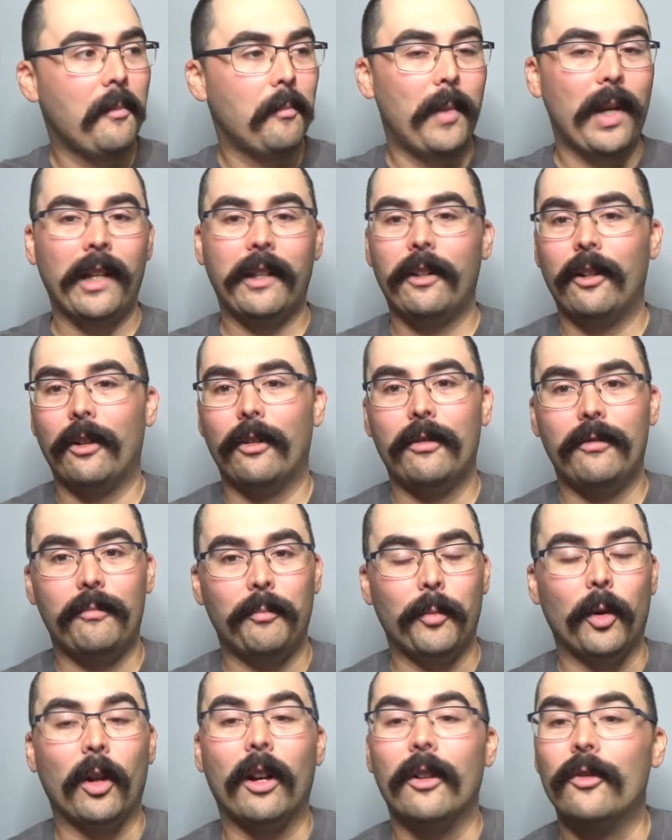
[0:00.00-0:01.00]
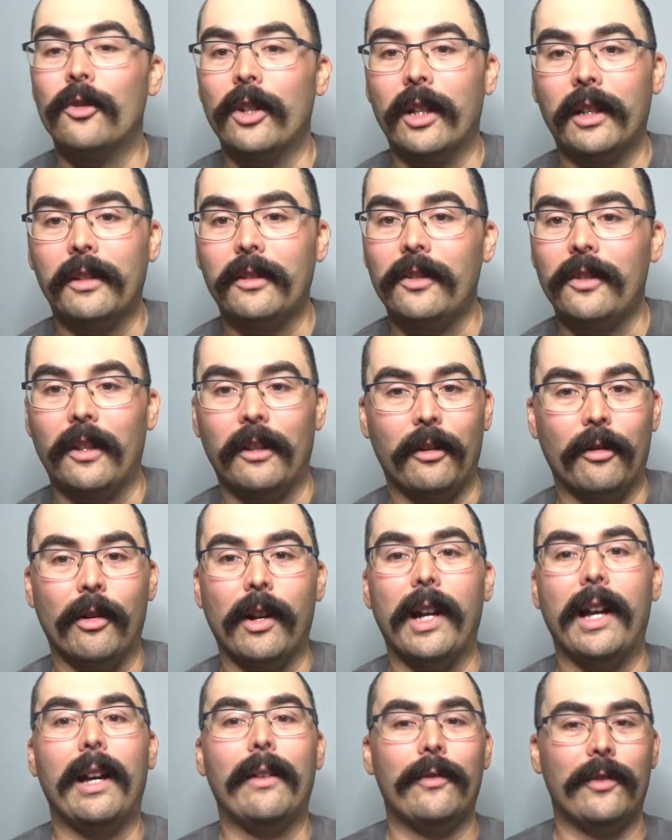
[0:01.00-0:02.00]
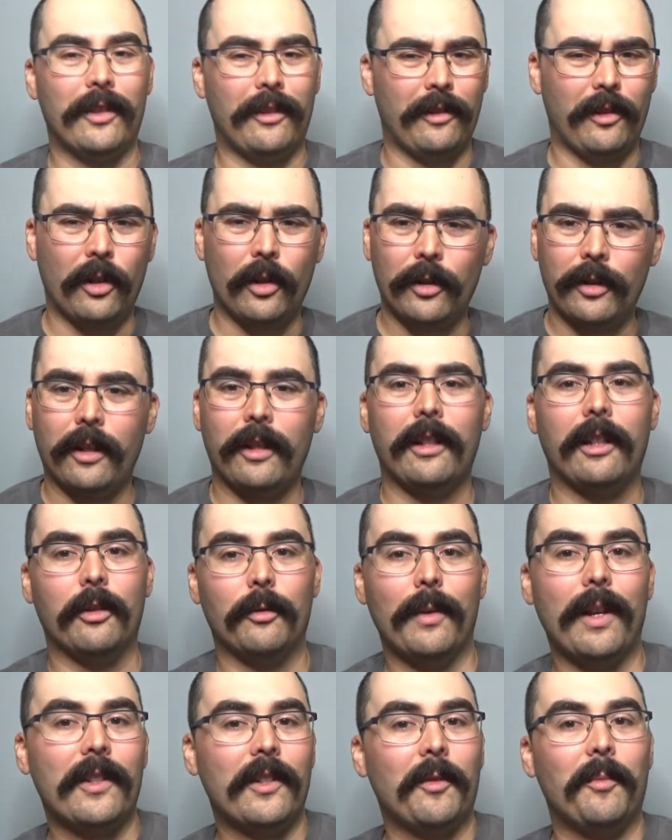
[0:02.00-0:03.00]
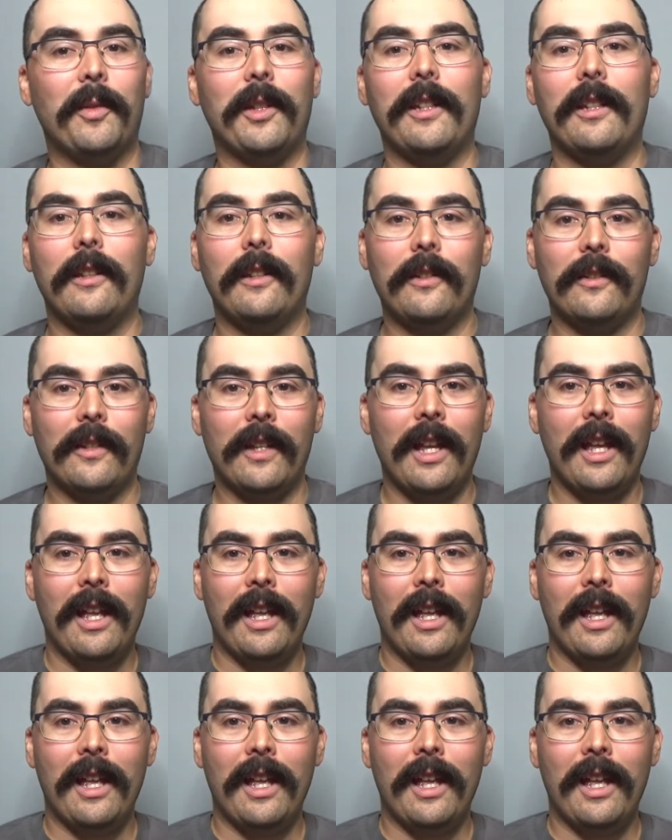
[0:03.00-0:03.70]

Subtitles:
backyard projects and crafts and cooking and recipes,